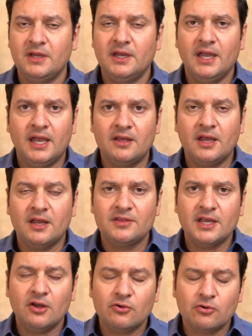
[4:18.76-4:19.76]
And
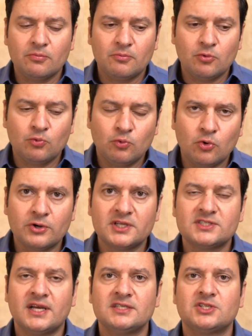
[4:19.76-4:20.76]
the other warning
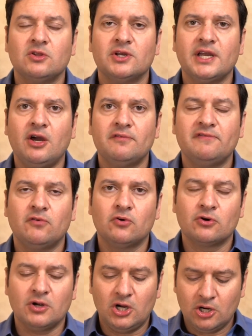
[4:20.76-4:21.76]
signs to look out
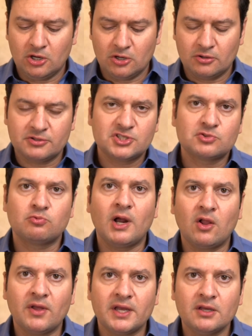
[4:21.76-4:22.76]
for are
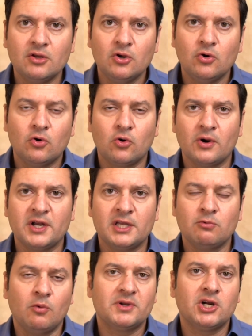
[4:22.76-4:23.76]
swelling or any
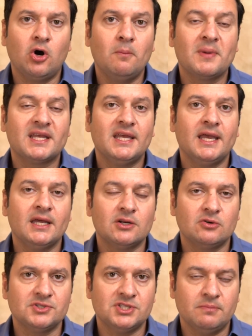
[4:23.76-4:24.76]
what we call
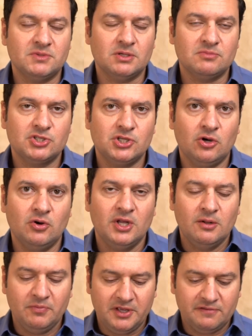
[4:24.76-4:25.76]
mechanical symptoms. So
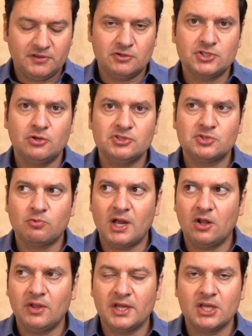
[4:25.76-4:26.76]
if there's no
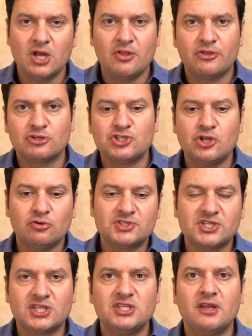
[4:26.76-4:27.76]
swelling, there's no
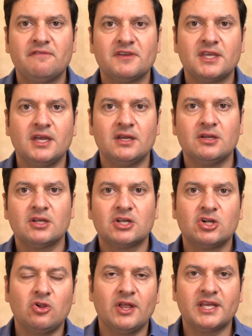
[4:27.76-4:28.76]
significant
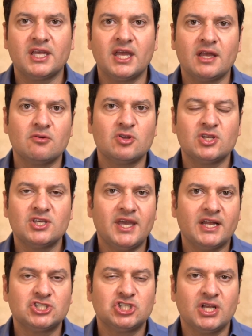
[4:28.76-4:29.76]
clicking,
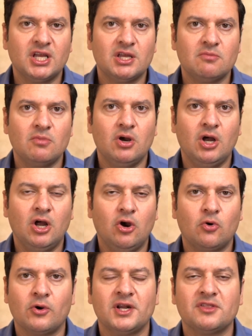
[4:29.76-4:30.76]
catching,
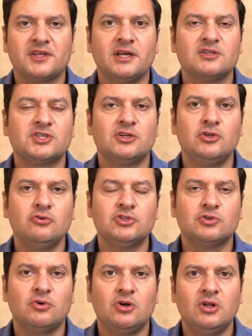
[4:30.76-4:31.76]
or anything else
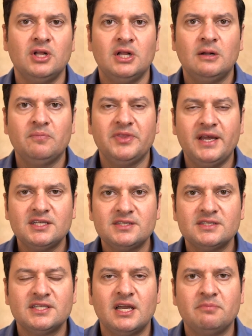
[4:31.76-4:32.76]
unusual, that's the type